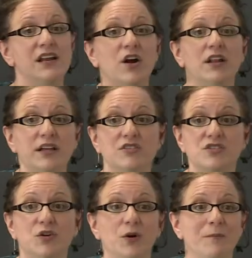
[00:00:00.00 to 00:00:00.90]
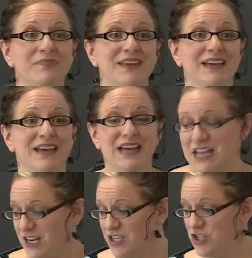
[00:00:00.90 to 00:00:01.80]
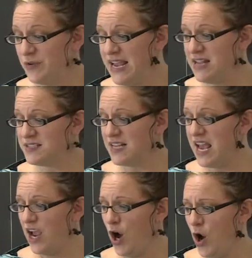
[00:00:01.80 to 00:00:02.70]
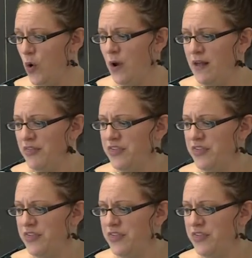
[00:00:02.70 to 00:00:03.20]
an all English school? Because you can't say, oh,